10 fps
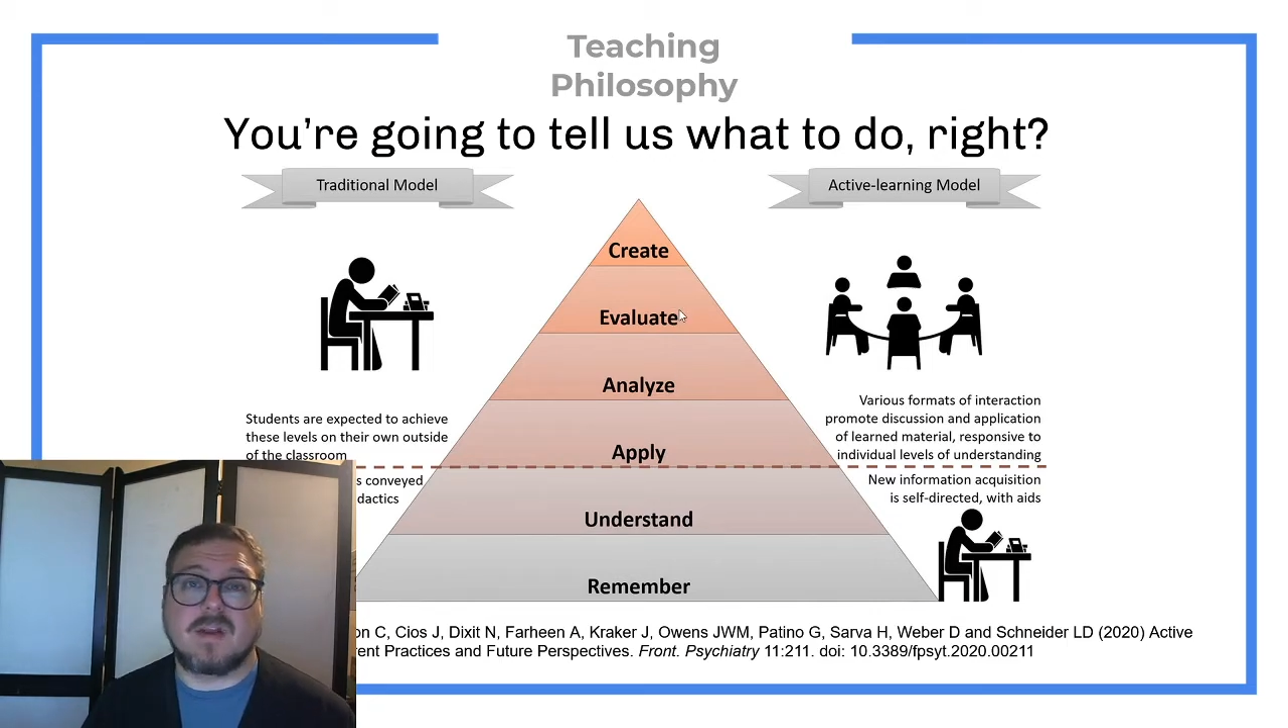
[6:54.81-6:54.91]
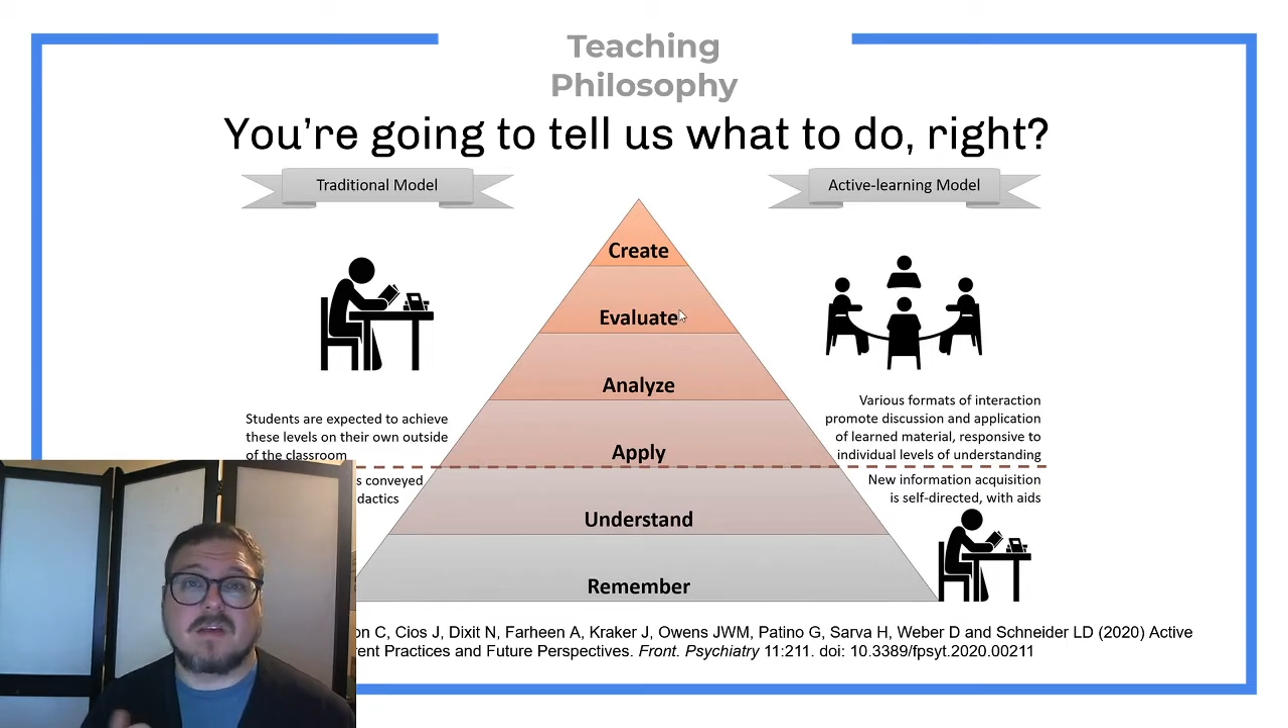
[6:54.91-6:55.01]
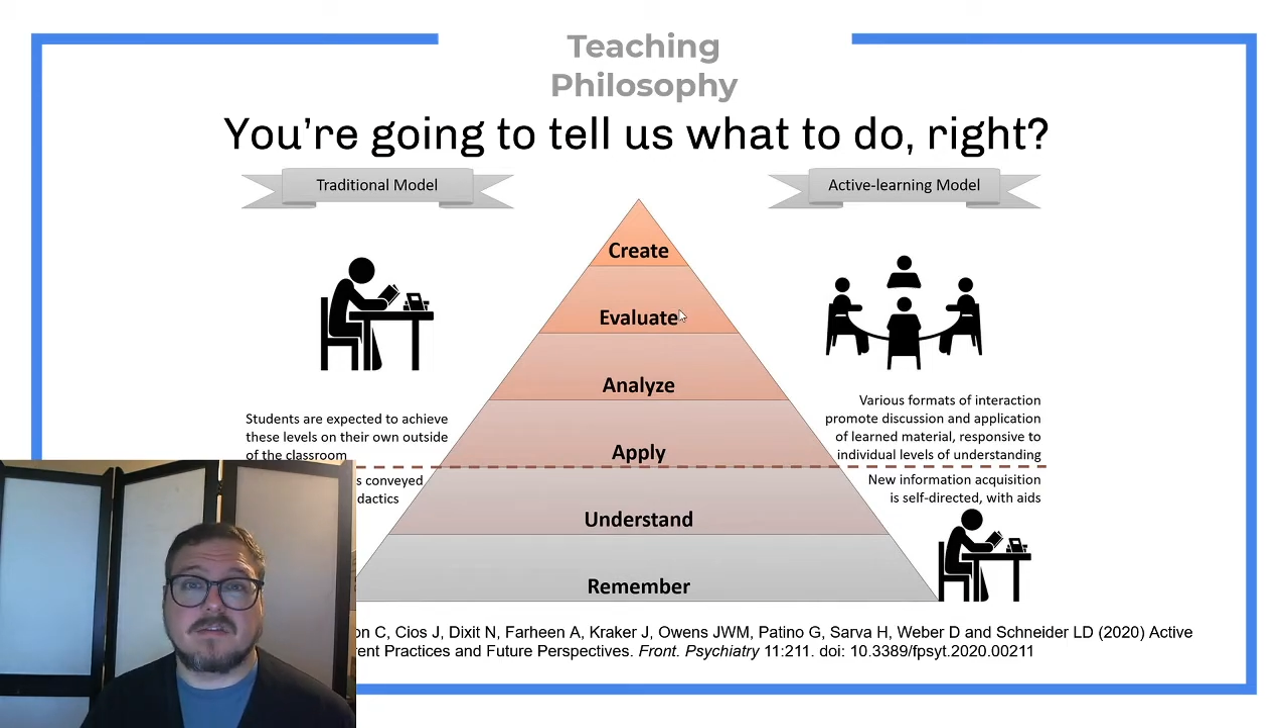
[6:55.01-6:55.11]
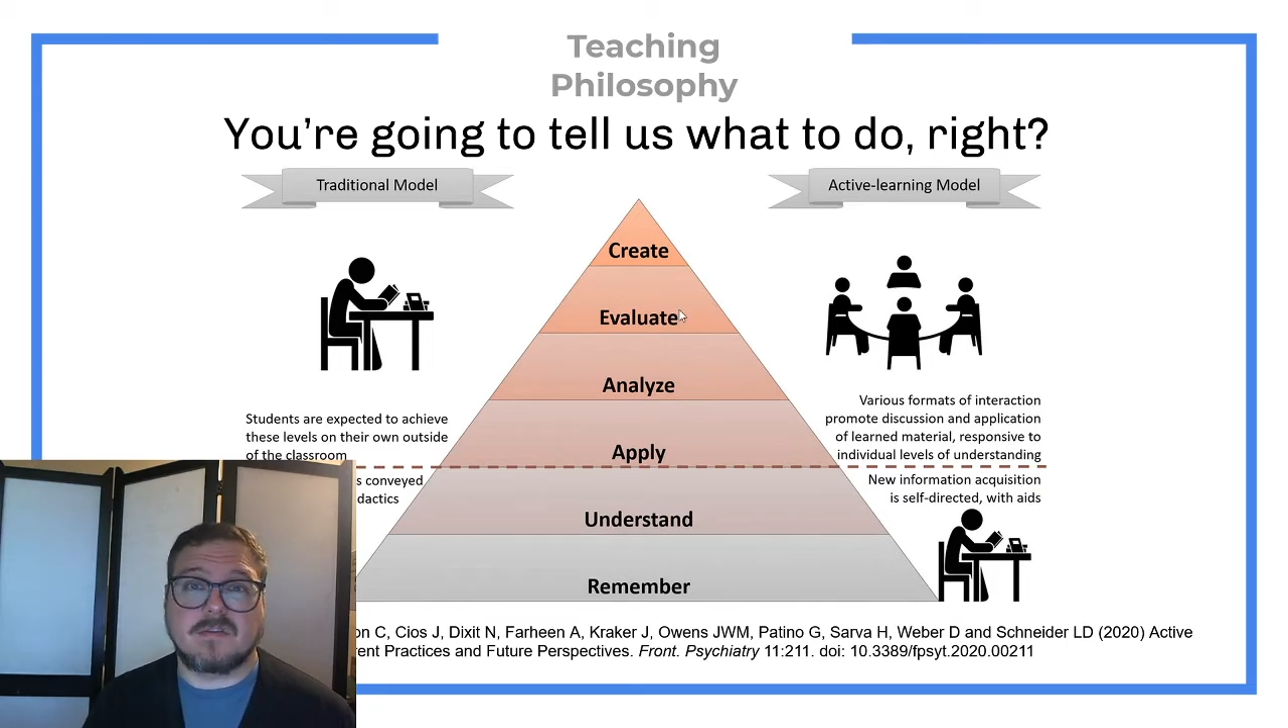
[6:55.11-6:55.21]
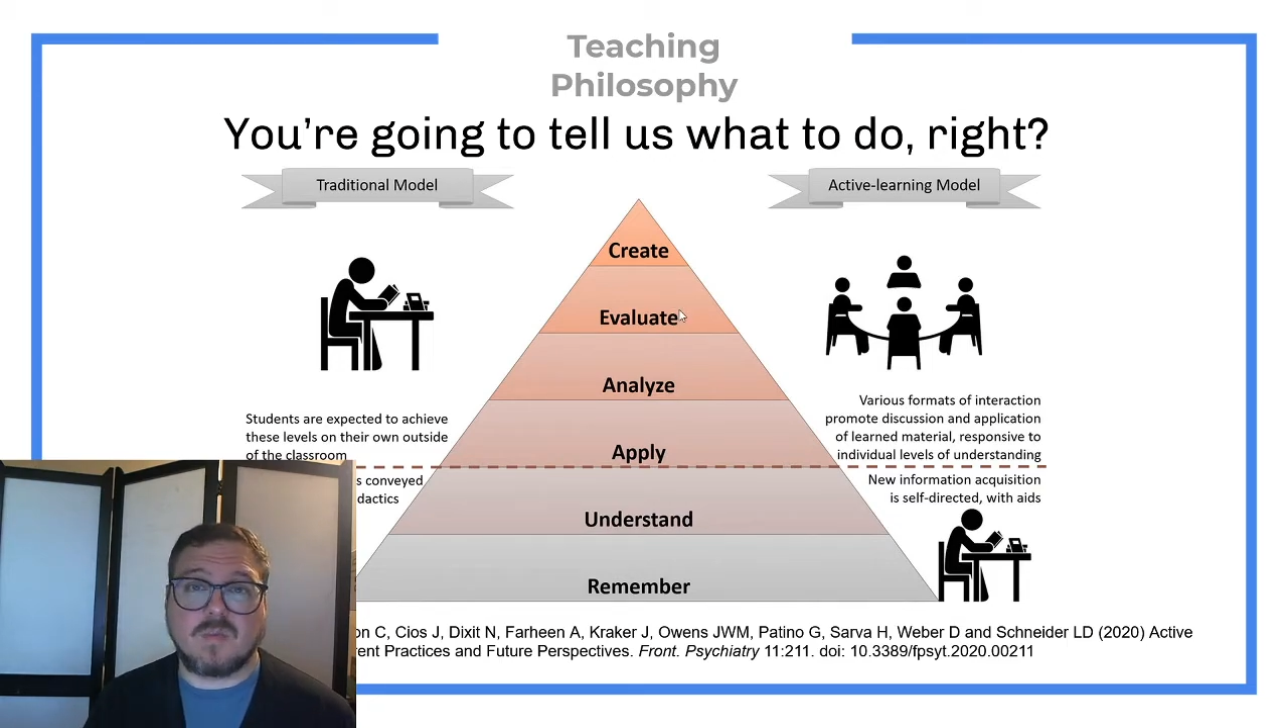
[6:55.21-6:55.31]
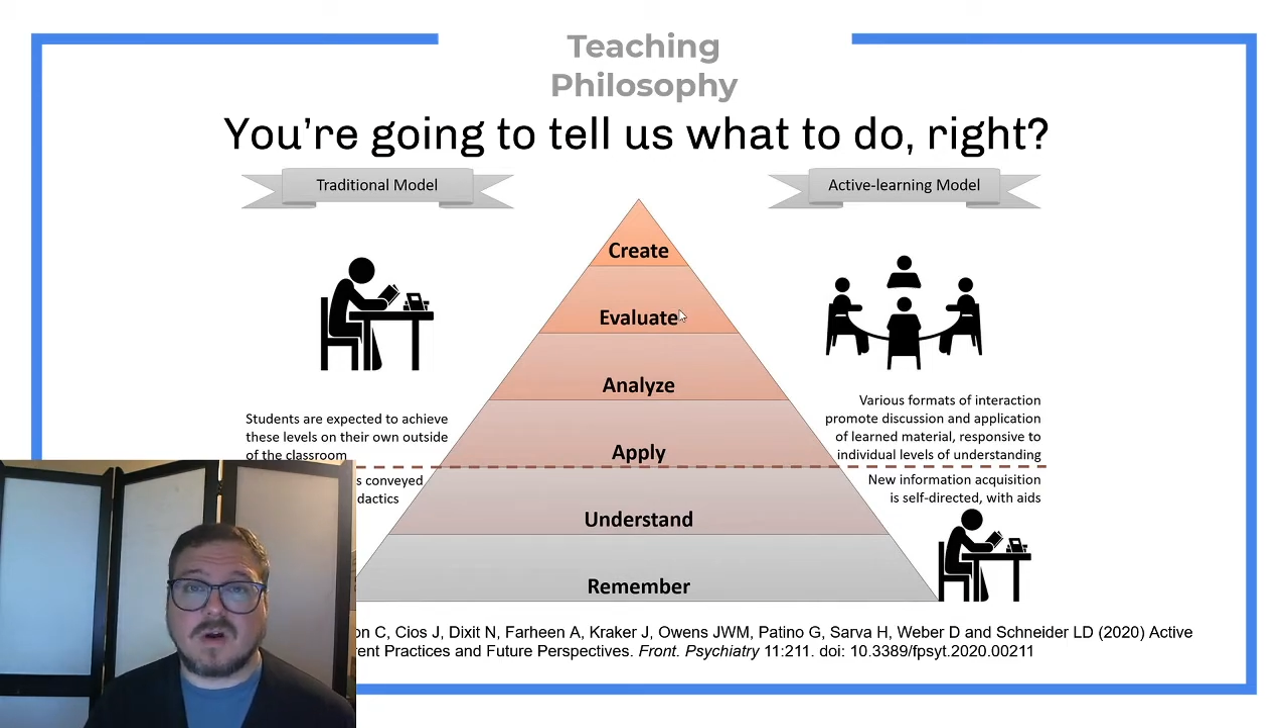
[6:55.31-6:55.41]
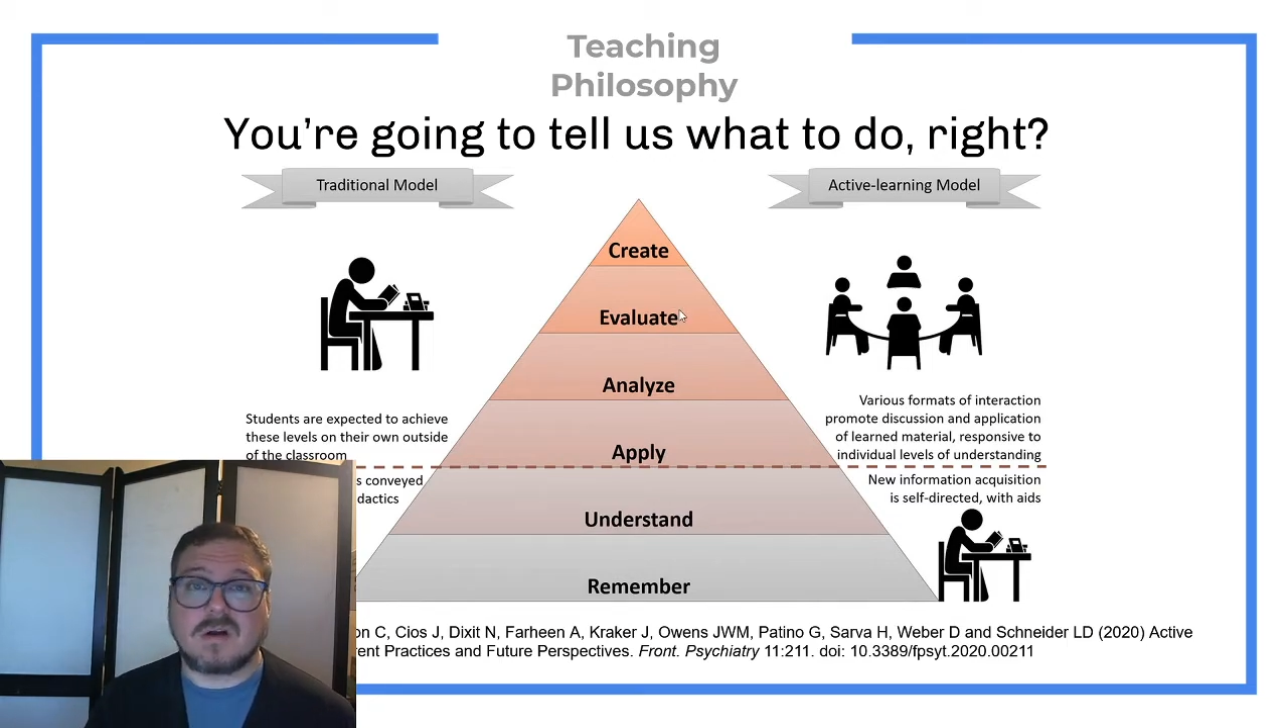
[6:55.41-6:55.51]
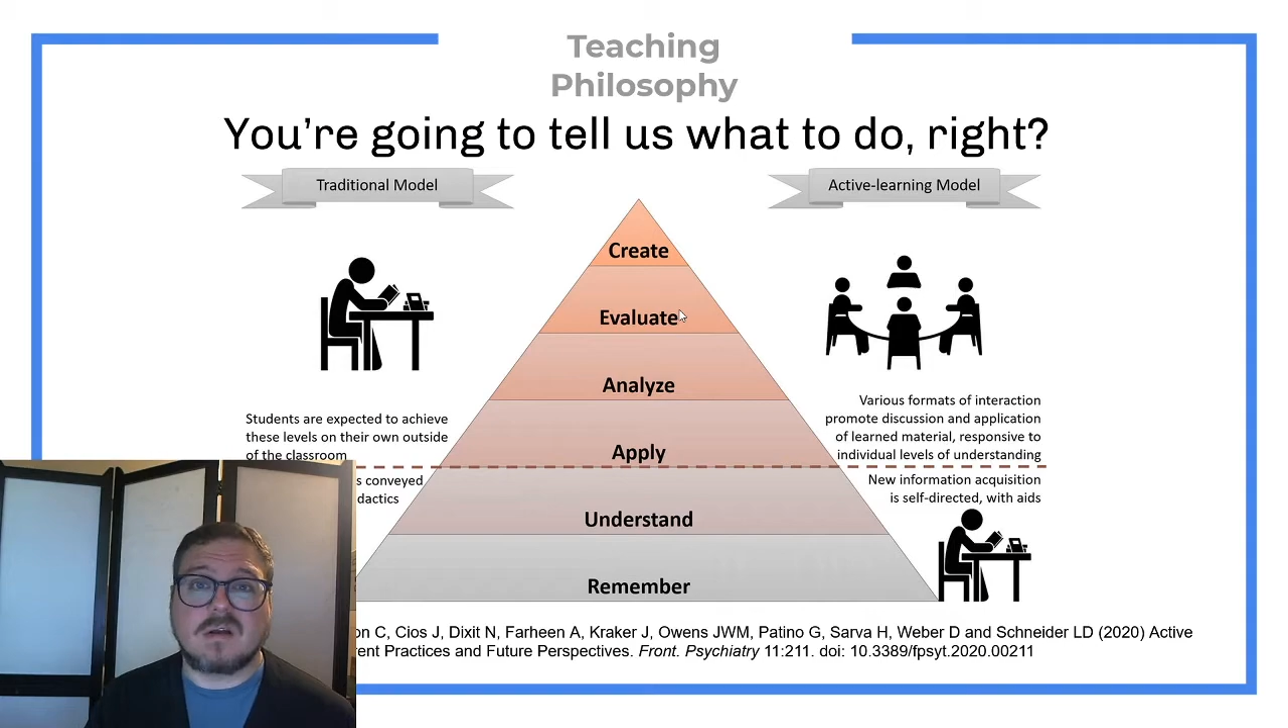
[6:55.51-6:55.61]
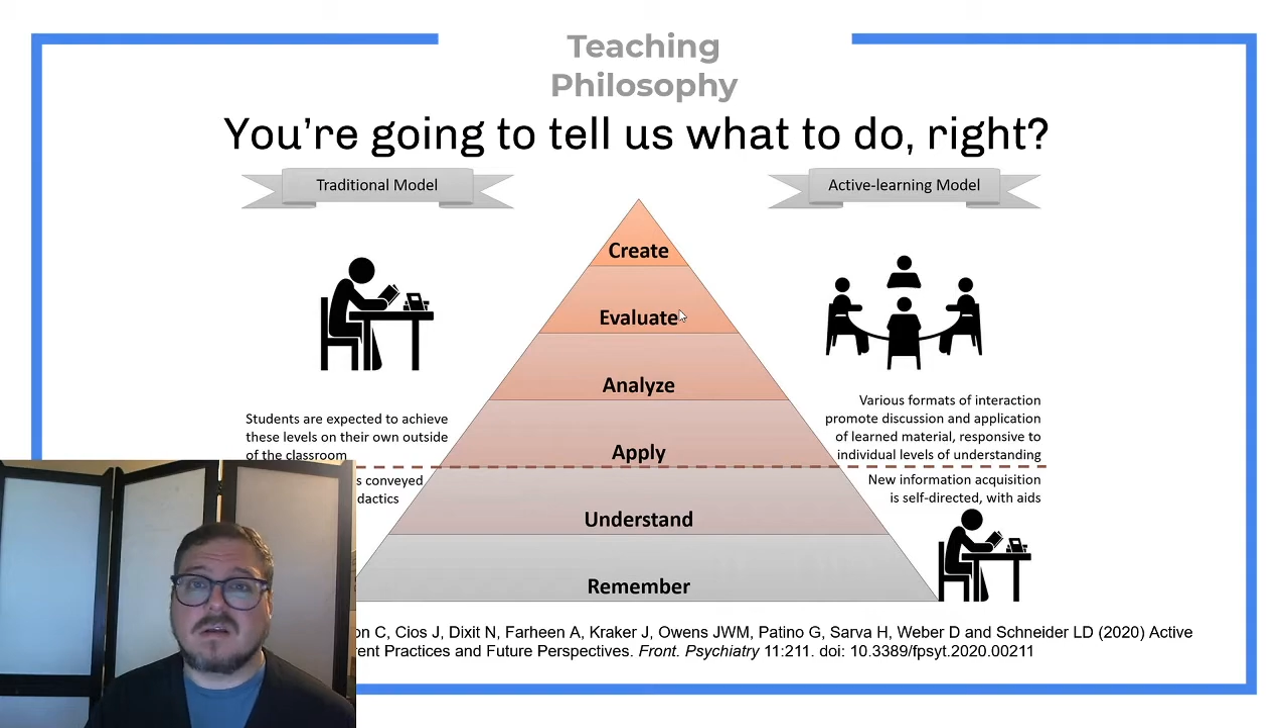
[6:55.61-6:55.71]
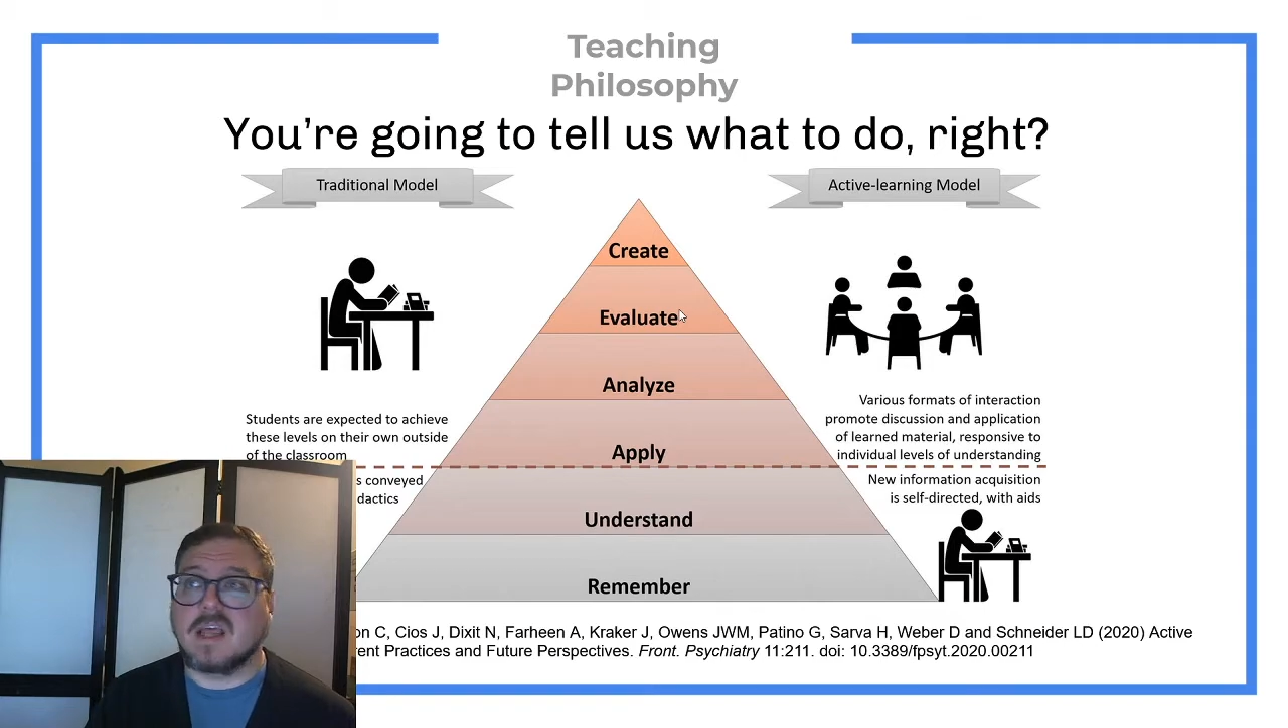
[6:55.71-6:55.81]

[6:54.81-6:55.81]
else's work,